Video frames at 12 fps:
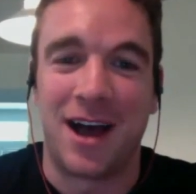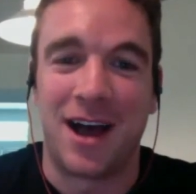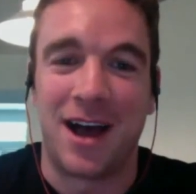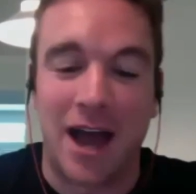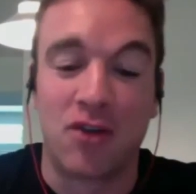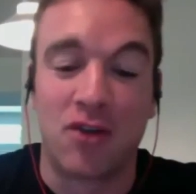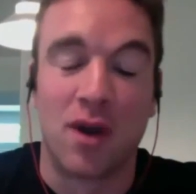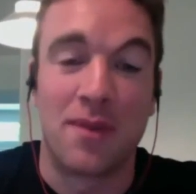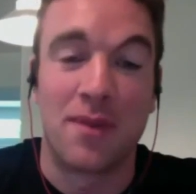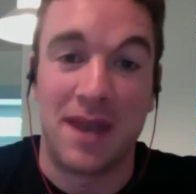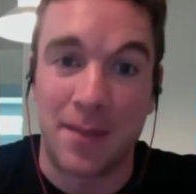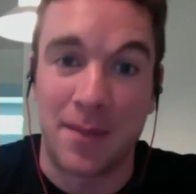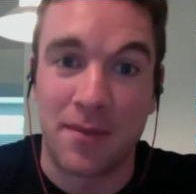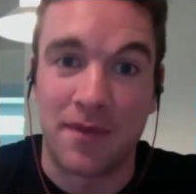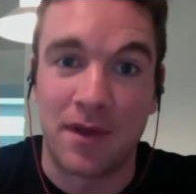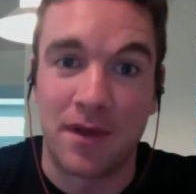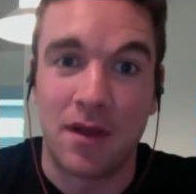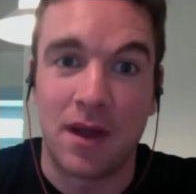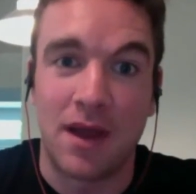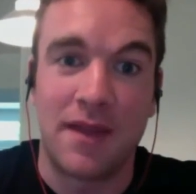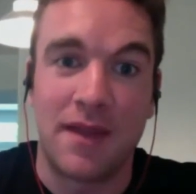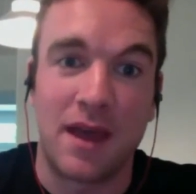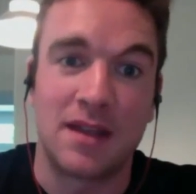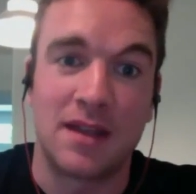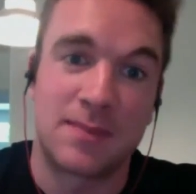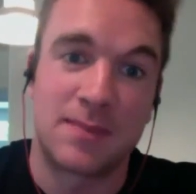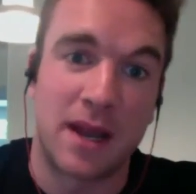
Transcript: I grew up in Naperville and then